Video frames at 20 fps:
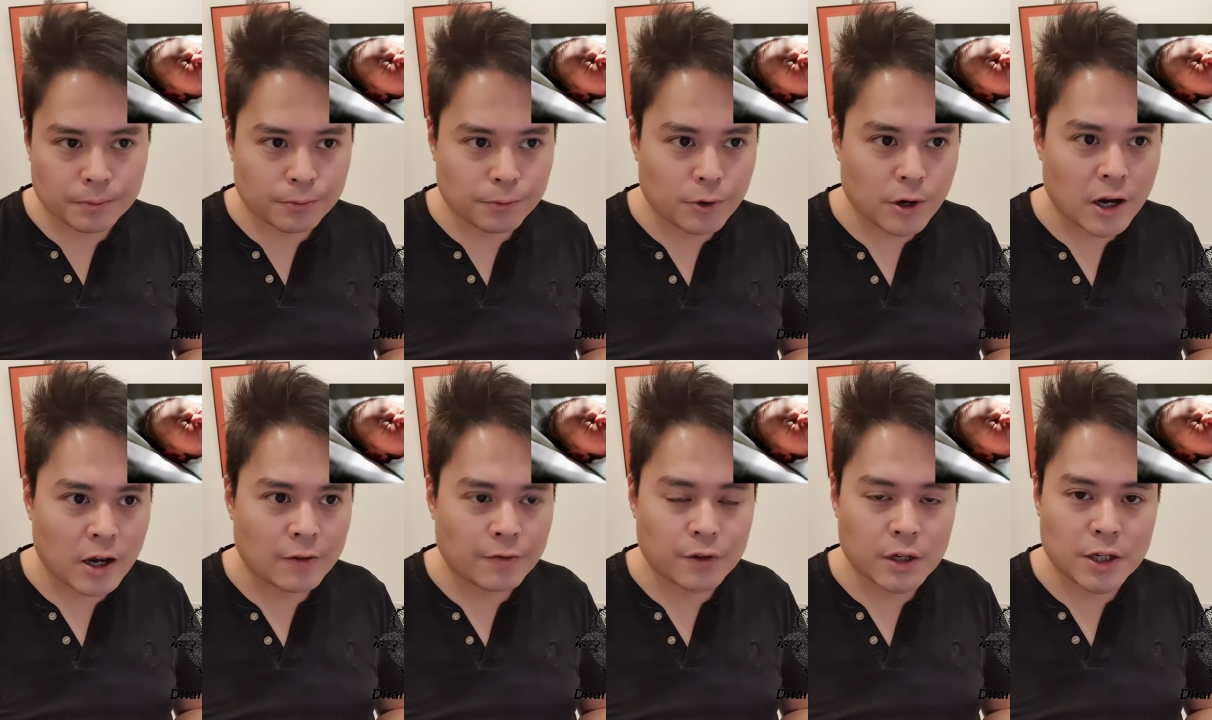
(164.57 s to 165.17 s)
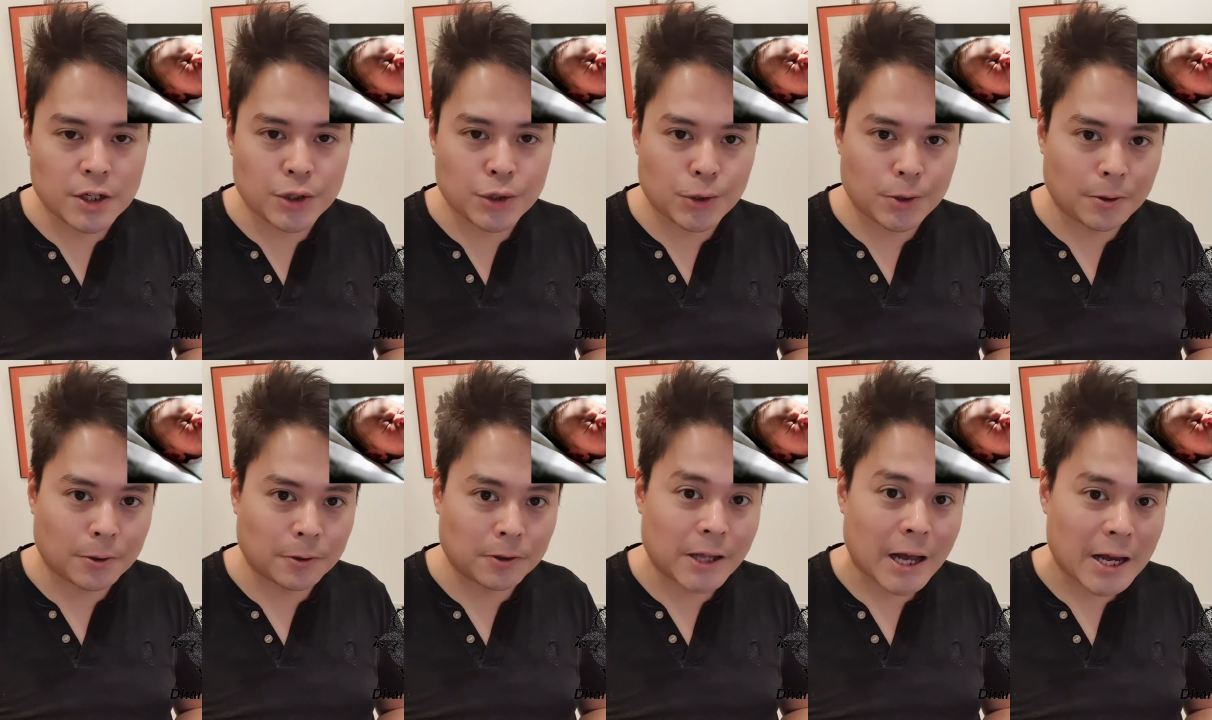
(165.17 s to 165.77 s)
breath is
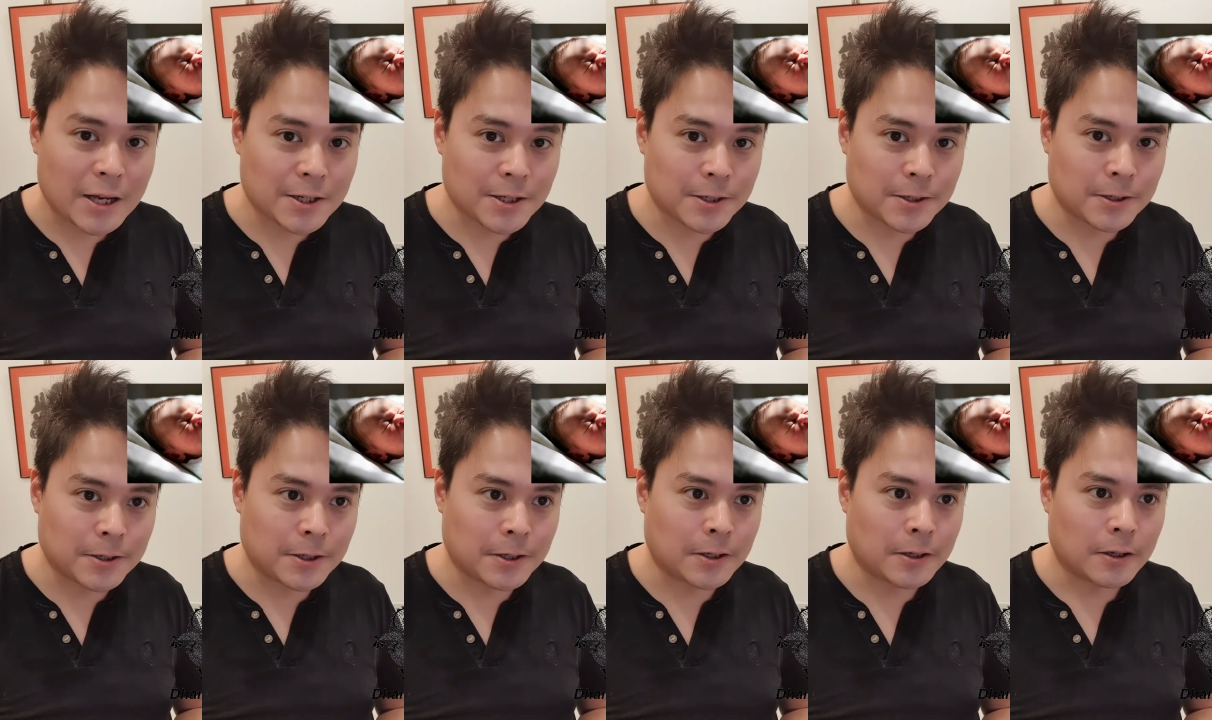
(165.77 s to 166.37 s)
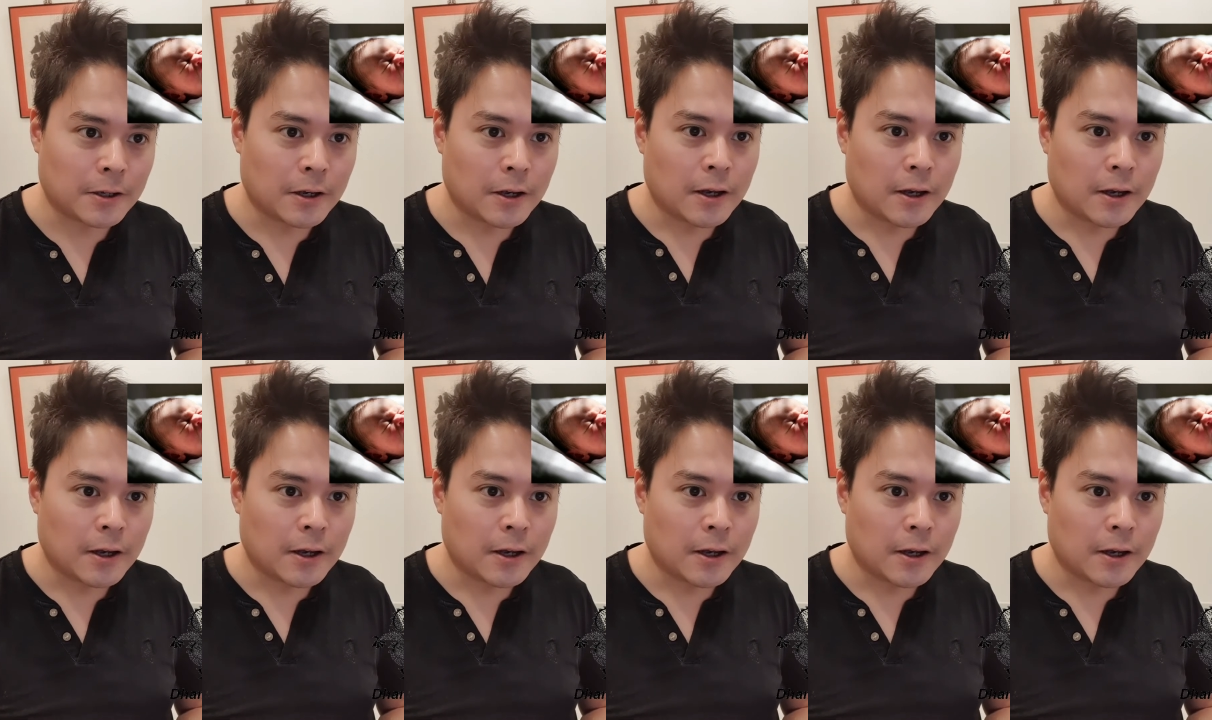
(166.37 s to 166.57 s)
your destiny.